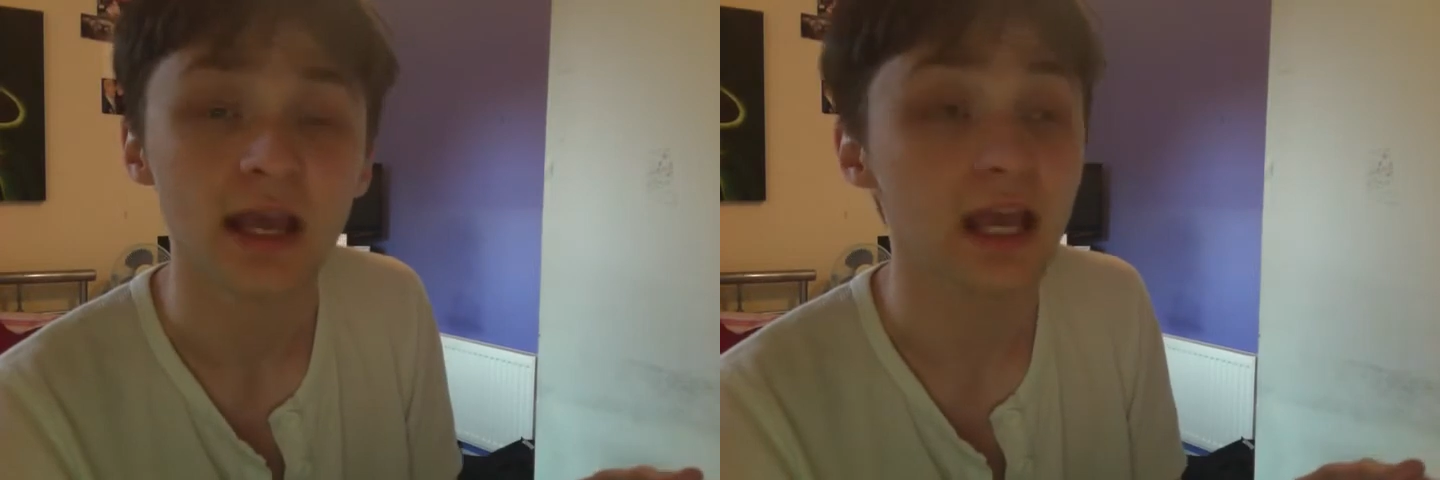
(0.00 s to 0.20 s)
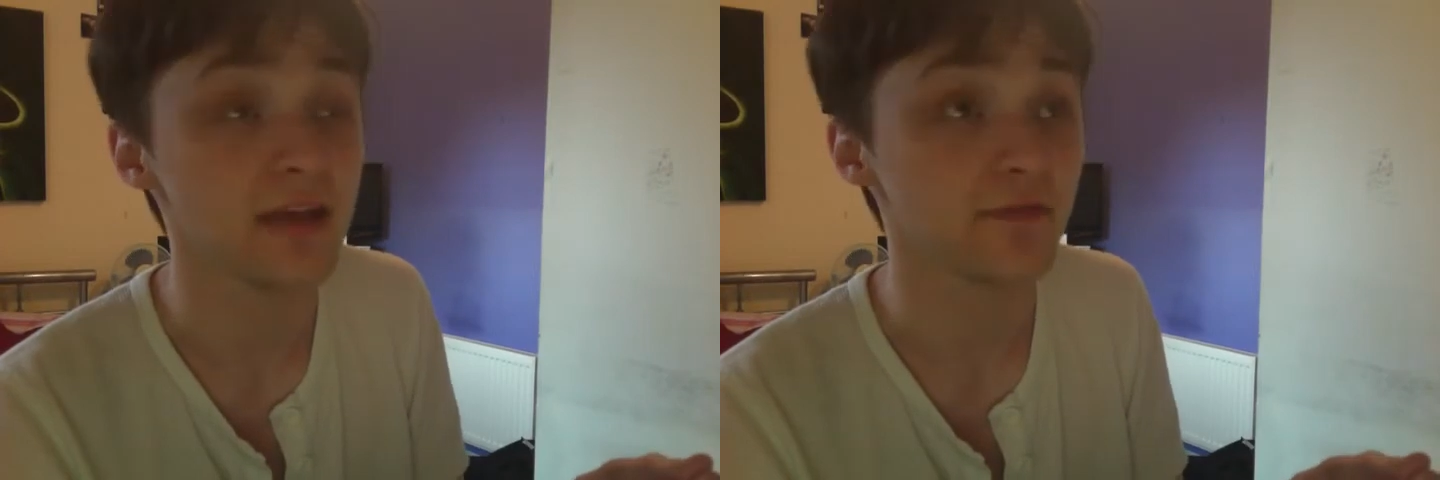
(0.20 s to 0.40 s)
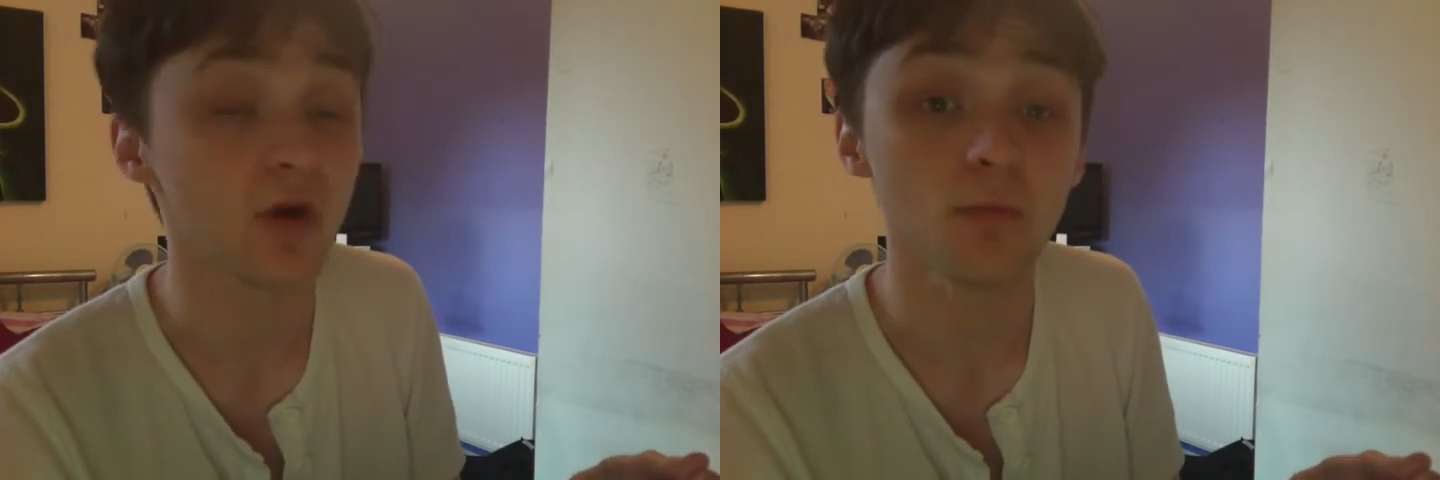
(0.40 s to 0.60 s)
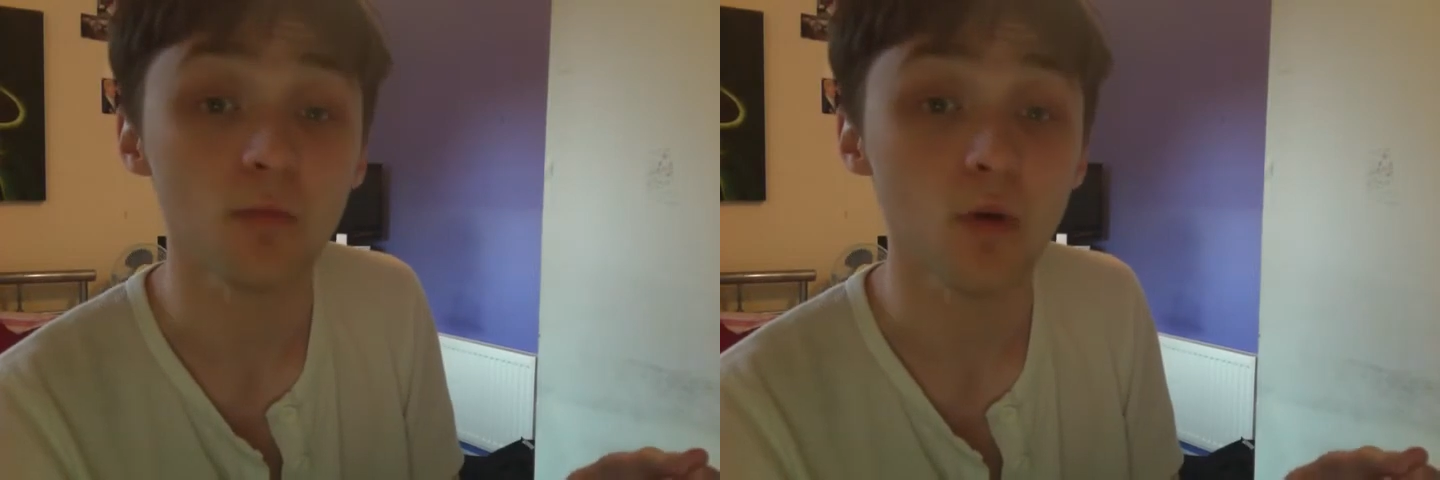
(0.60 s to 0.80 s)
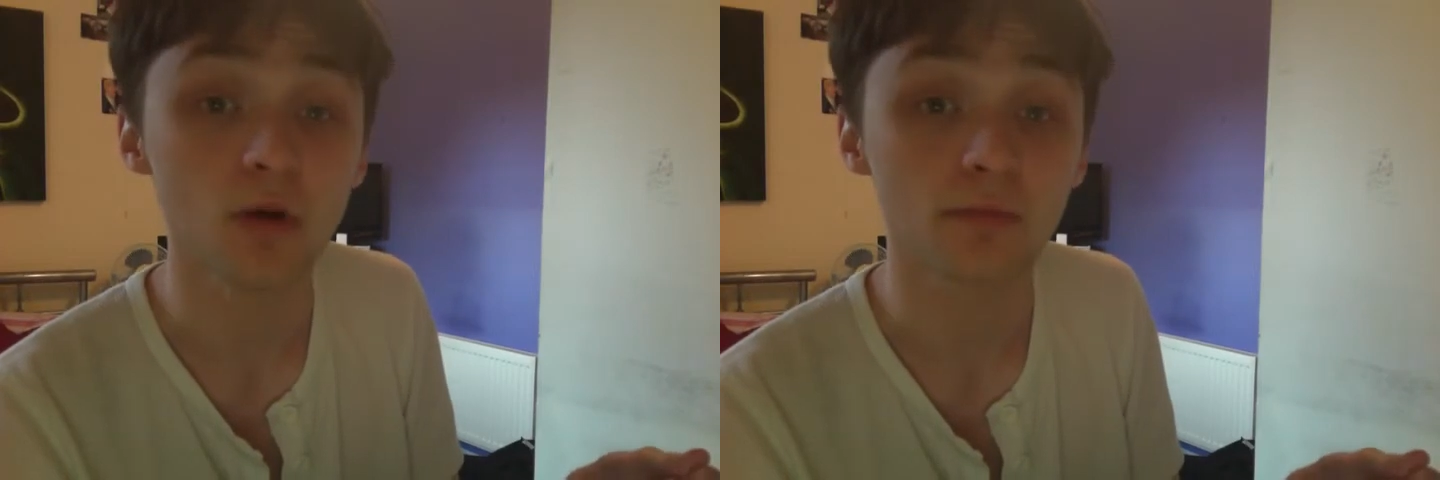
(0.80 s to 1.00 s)
if not
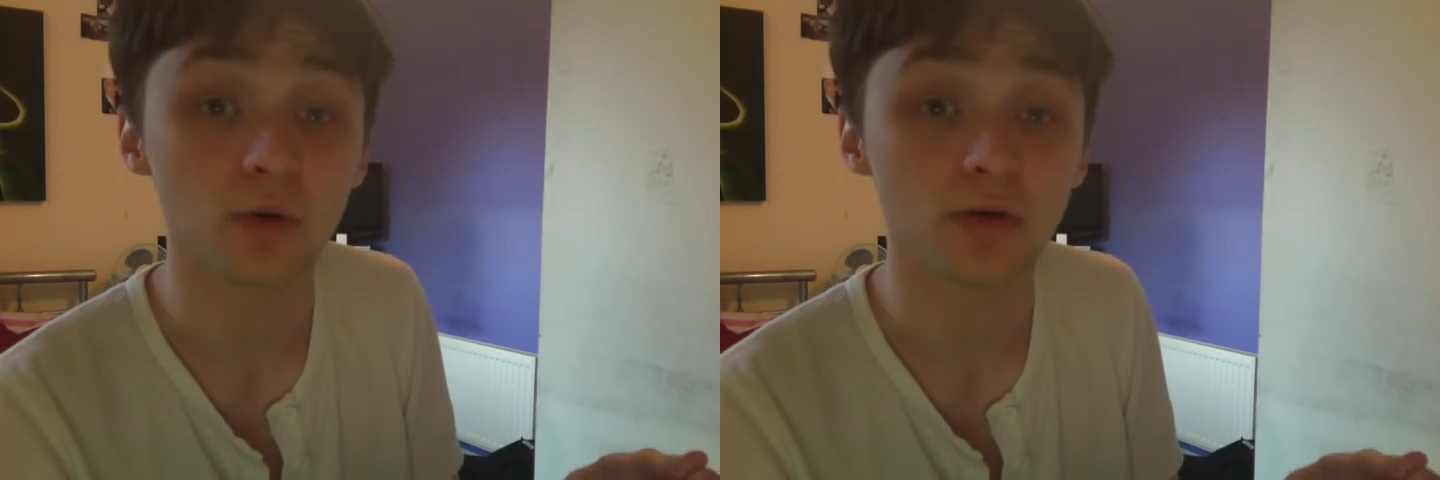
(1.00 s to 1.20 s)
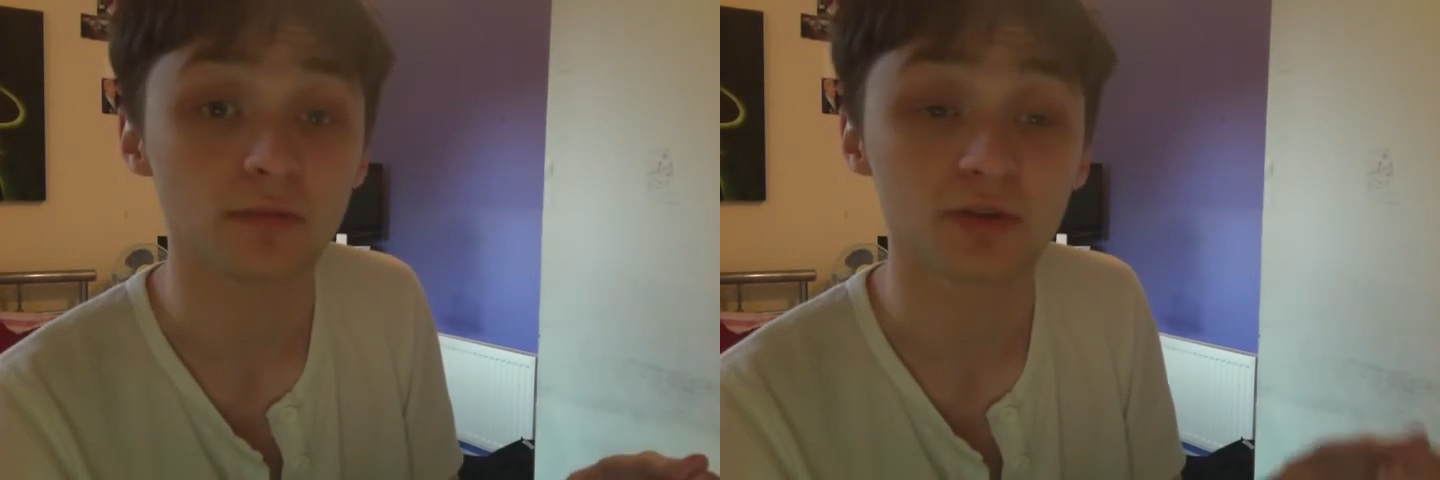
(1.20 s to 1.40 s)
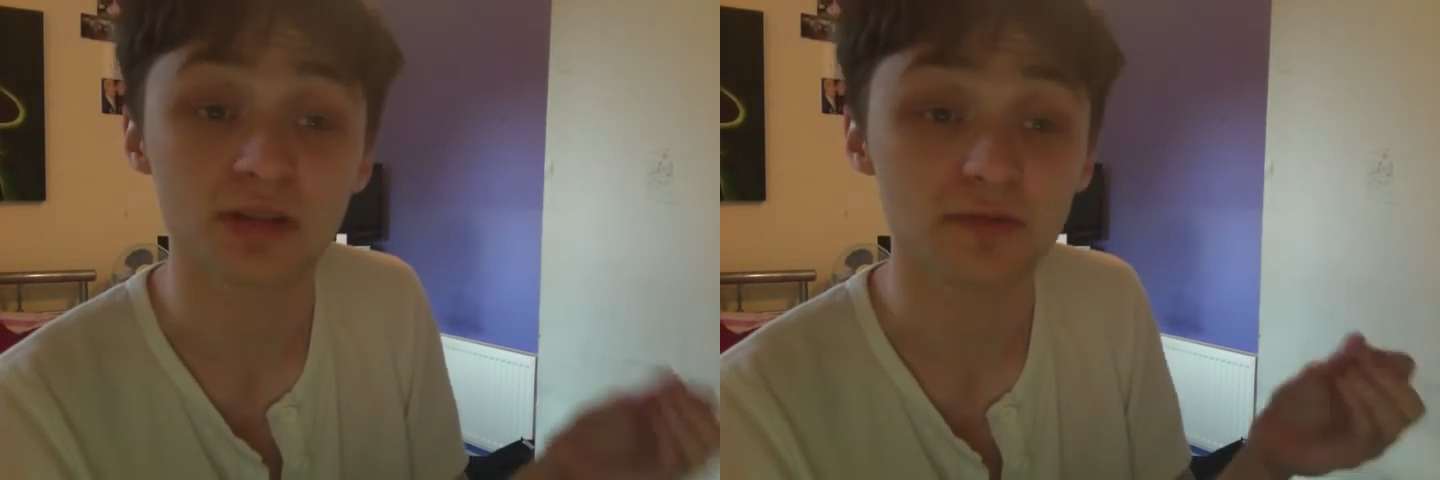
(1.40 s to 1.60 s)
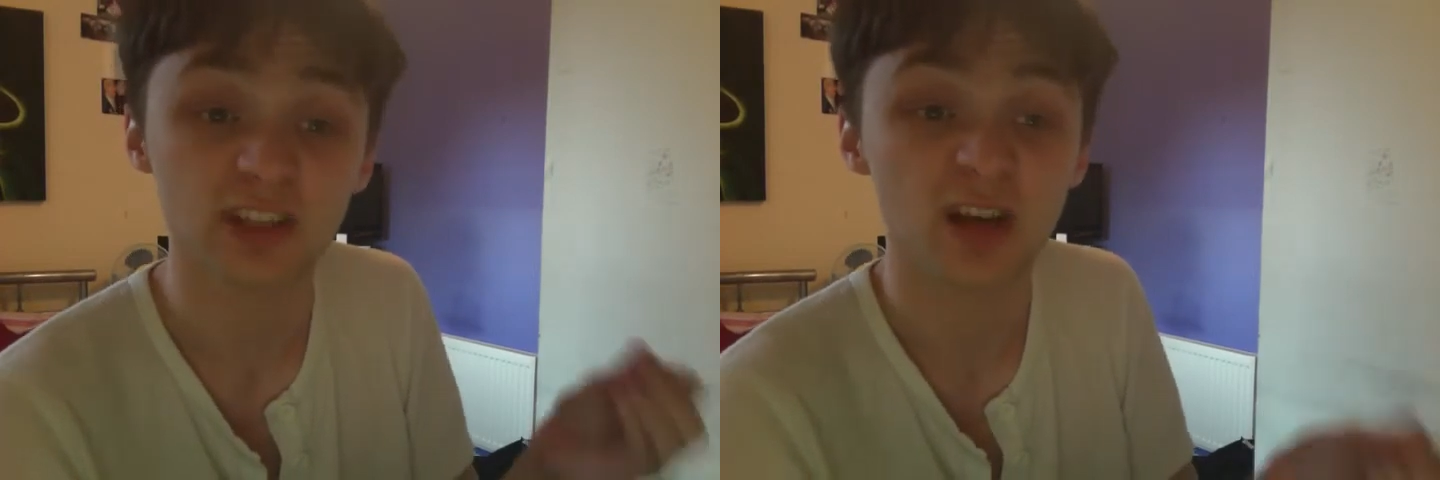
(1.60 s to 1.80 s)
more important, because that was the